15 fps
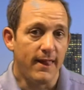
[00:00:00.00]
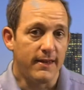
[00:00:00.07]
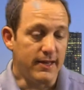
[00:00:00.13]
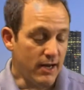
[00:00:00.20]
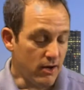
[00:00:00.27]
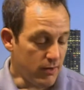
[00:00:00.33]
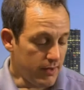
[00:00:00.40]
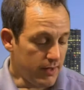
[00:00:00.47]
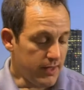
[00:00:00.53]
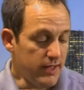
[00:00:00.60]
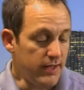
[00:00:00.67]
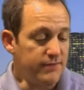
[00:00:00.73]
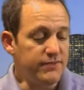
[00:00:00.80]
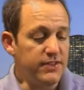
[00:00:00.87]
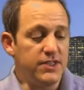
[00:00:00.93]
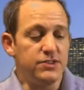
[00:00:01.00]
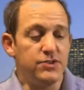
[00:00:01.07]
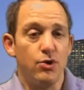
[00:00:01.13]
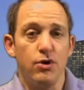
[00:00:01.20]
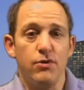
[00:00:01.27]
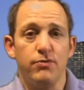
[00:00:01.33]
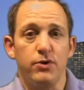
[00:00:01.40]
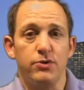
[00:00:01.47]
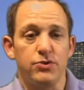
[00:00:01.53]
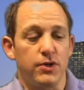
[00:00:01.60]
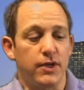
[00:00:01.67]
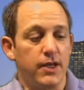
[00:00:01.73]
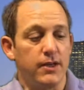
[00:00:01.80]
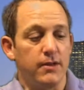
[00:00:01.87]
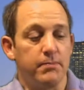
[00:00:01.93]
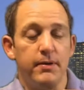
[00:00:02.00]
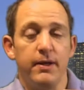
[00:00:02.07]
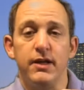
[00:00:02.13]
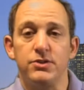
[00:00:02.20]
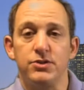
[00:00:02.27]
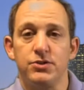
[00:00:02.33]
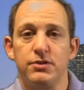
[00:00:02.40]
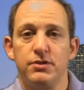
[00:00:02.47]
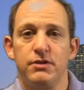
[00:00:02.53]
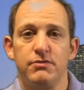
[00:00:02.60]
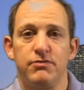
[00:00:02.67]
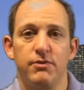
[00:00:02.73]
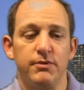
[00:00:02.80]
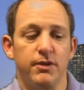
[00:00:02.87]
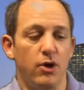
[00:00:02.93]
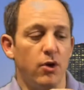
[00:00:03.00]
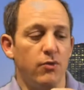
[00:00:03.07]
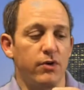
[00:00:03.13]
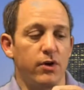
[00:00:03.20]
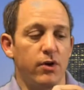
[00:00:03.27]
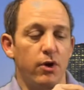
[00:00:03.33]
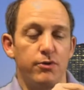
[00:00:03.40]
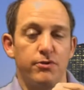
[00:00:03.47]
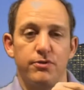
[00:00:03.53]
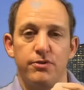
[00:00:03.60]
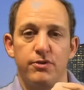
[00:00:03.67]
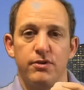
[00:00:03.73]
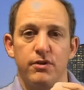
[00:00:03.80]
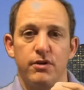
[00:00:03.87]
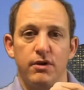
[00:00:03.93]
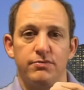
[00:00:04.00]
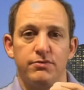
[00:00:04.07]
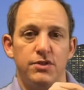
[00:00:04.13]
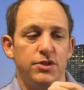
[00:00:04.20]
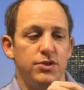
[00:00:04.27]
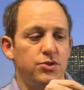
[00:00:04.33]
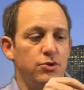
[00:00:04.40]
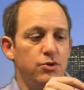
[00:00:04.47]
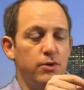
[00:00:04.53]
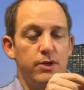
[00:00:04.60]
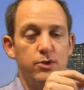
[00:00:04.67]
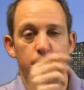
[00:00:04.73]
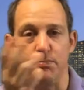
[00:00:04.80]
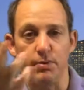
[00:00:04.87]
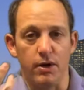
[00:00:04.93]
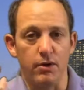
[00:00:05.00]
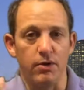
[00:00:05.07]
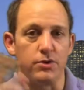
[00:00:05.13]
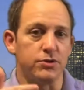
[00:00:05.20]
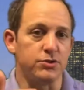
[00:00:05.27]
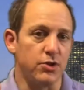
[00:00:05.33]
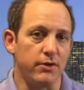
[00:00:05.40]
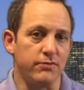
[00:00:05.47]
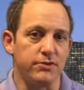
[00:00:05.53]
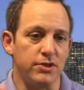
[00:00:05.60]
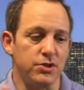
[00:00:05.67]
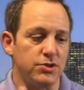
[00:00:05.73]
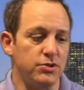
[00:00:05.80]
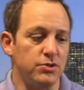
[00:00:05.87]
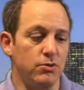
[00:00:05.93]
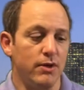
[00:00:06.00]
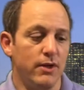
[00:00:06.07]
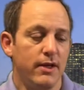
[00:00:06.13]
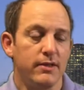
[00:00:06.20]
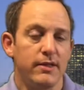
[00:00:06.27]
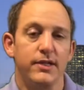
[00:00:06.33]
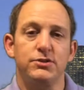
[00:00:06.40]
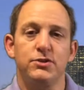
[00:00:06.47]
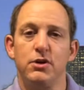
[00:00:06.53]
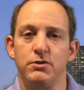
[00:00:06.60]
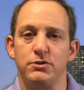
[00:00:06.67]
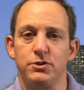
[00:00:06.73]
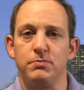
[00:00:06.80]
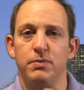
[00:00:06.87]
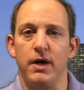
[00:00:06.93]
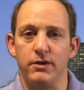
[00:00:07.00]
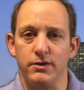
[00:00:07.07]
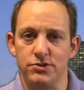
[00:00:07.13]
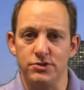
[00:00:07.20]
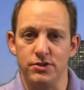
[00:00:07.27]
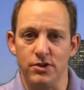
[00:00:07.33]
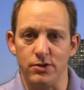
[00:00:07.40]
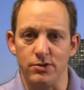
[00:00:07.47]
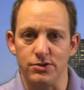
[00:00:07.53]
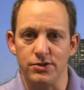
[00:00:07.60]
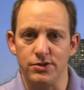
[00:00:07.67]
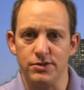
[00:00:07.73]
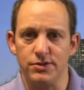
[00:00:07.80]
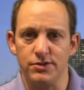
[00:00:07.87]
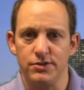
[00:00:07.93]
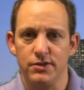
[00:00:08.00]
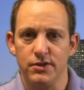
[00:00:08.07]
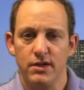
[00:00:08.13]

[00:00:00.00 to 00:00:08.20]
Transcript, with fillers: Now, if these nerve roots are getting pinched from the overgrowth of tissue, either bone or soft tissue, that's called spinal stenosis.